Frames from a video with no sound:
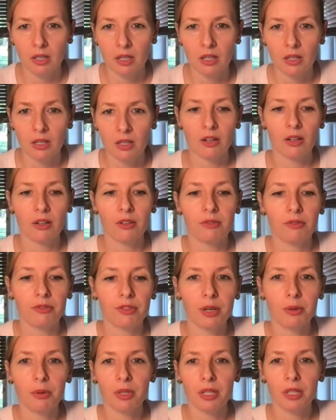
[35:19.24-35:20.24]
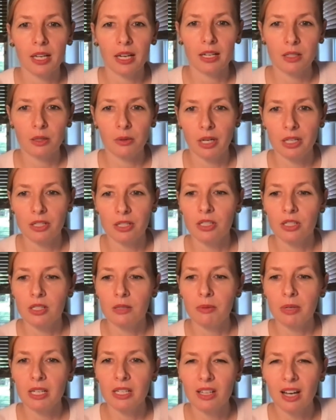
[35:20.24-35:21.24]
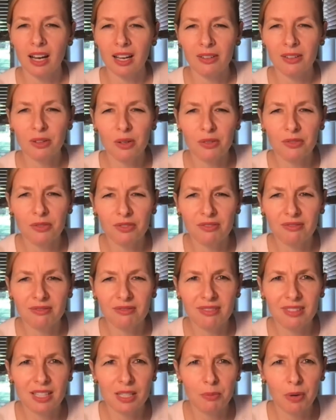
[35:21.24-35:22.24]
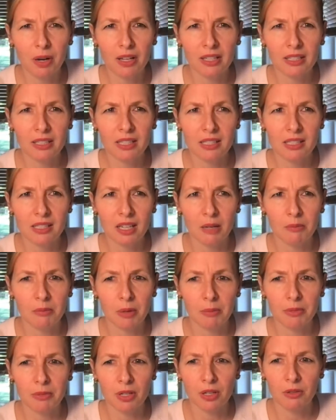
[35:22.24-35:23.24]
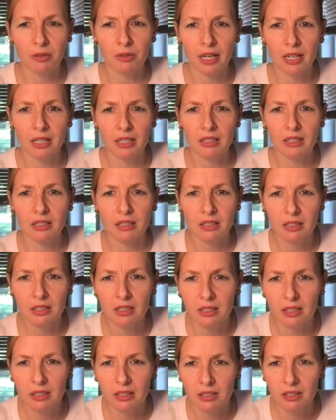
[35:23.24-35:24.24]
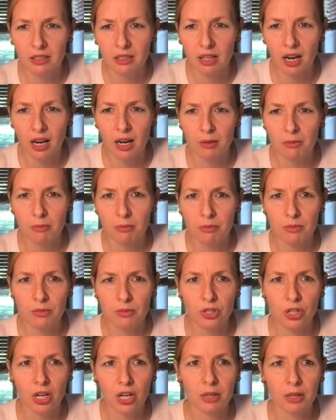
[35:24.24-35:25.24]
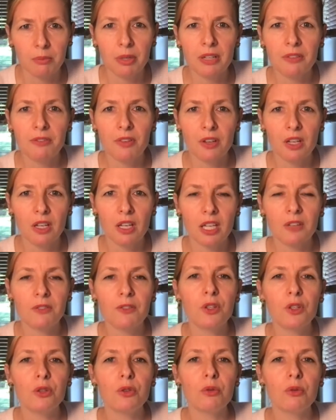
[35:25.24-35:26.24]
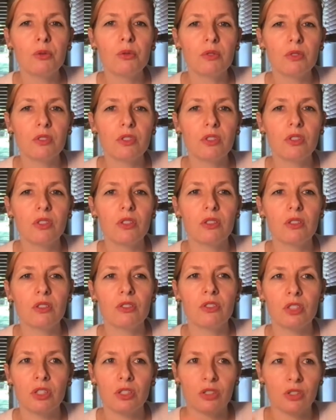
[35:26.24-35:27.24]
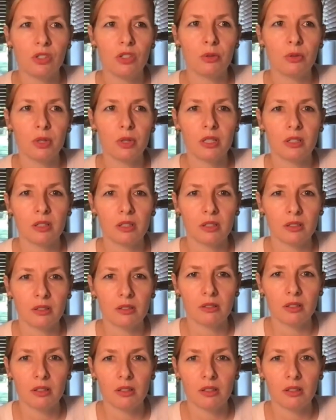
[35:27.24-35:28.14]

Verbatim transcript: in our frequently asked questions page i don't know if this probably doesn't come up to the right um, chart but if if you just do a,